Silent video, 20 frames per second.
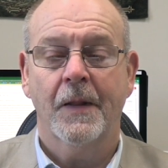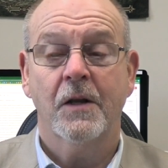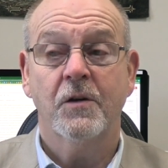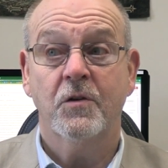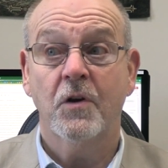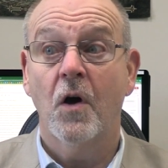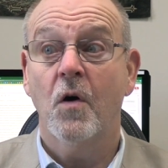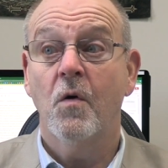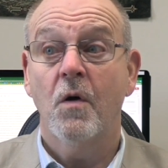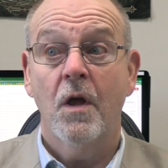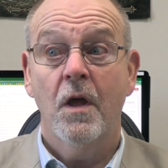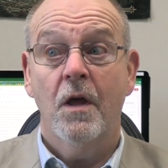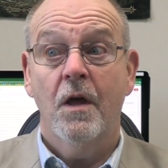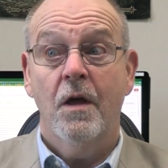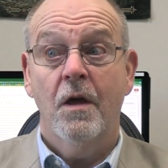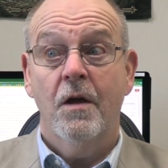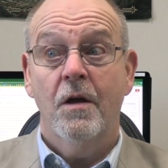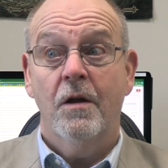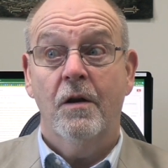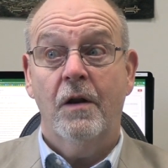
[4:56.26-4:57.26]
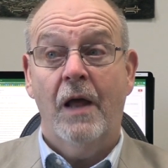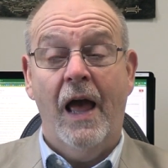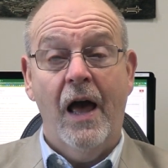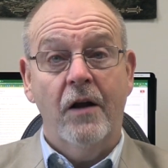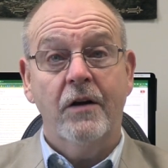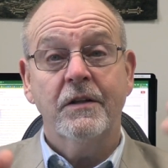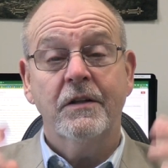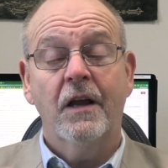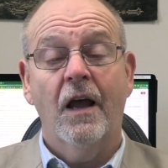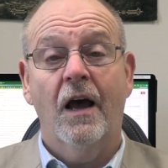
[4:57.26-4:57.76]
So,
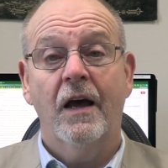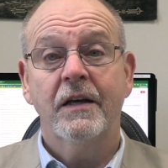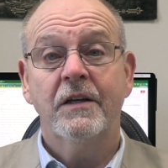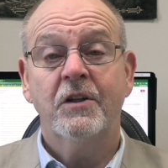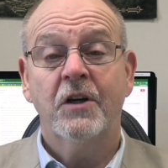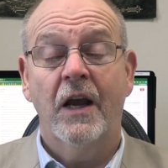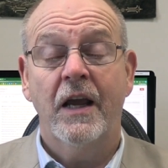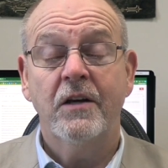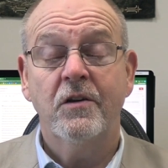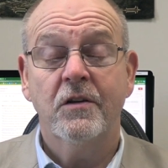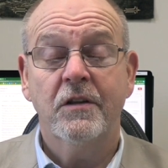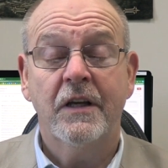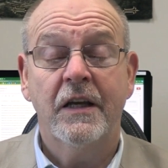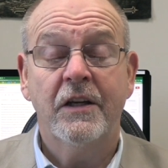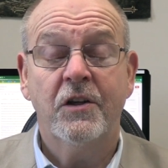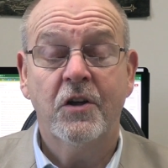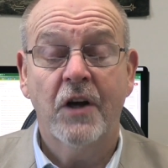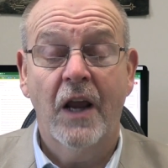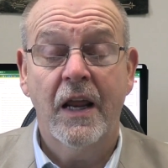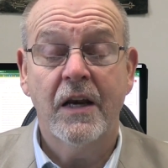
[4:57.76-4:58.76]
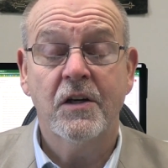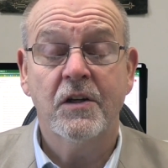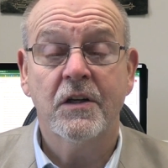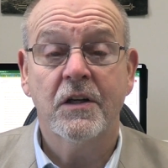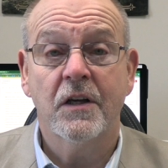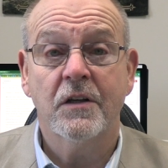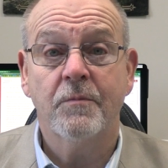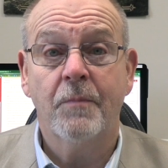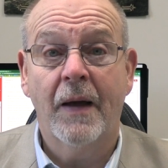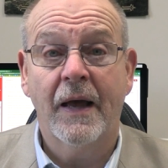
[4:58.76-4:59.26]
how does God change us? He changes
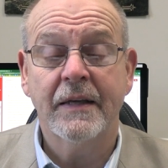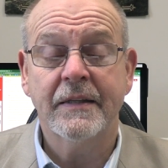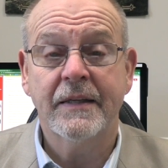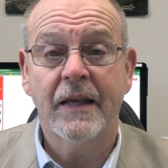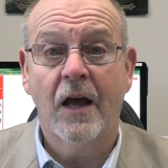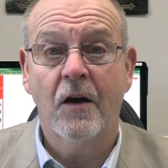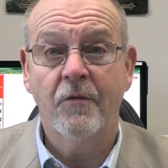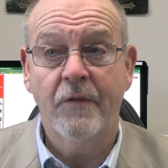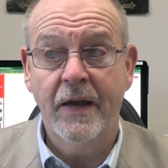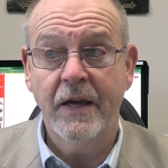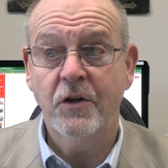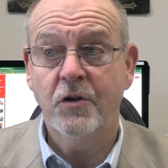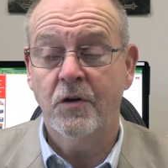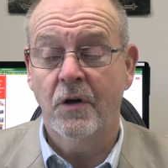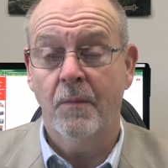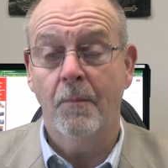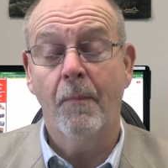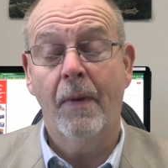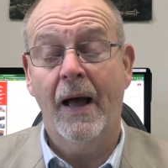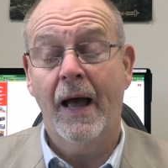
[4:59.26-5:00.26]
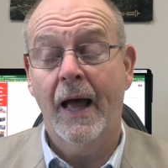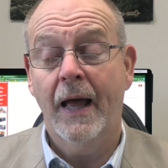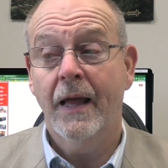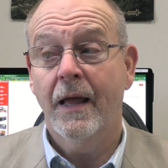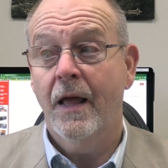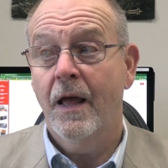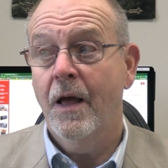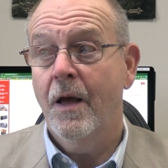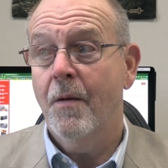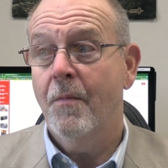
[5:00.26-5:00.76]
us by salvation, by
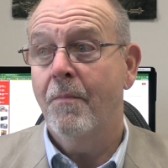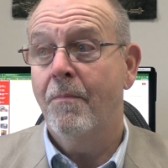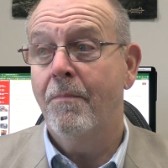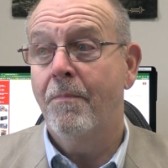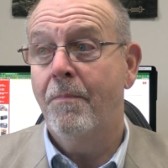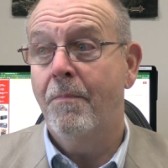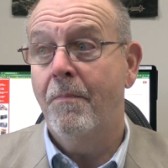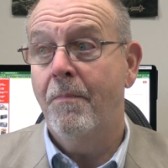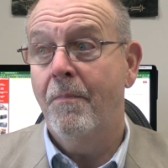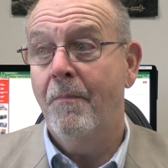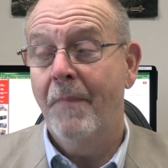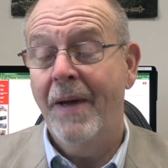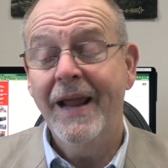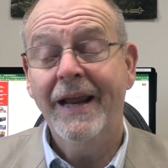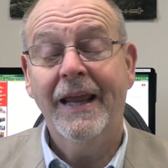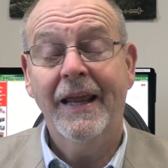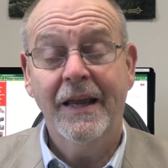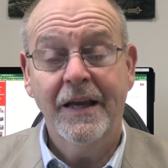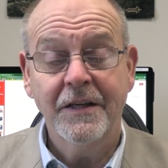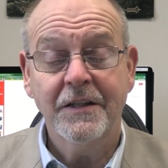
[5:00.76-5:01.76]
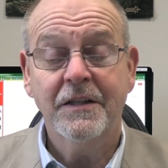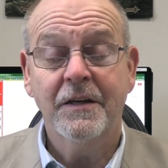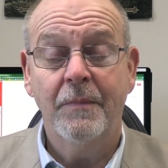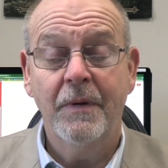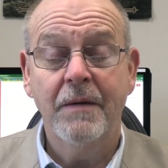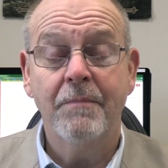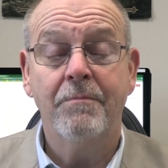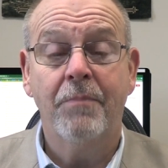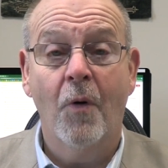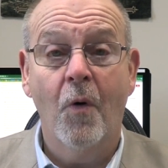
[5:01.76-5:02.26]
making us to
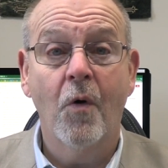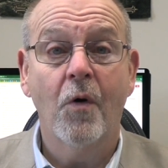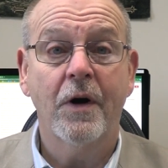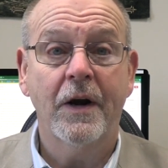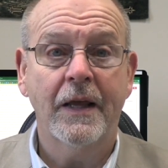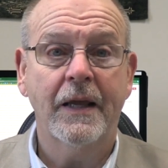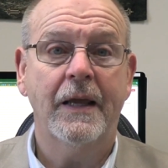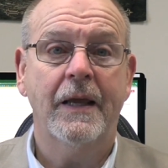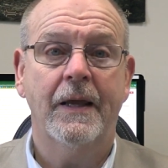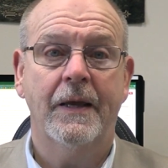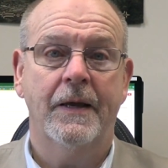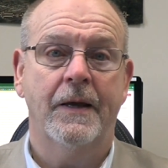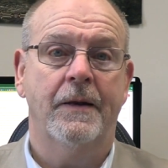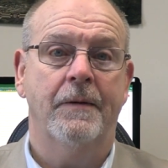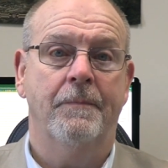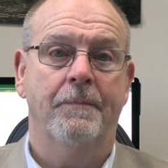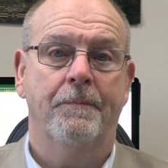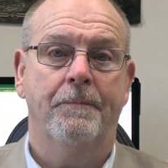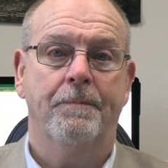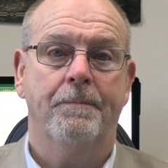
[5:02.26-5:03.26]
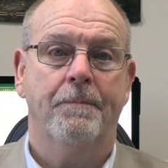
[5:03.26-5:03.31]
be born again.